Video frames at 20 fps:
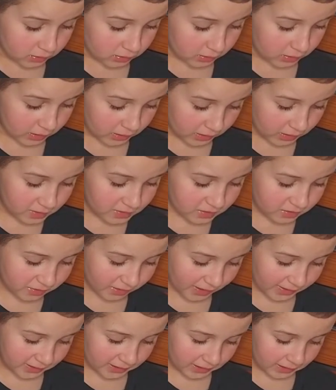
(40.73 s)
It is,
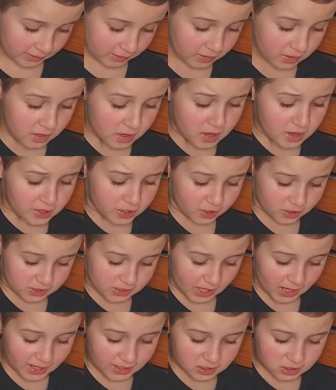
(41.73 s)
Grandad. Your tank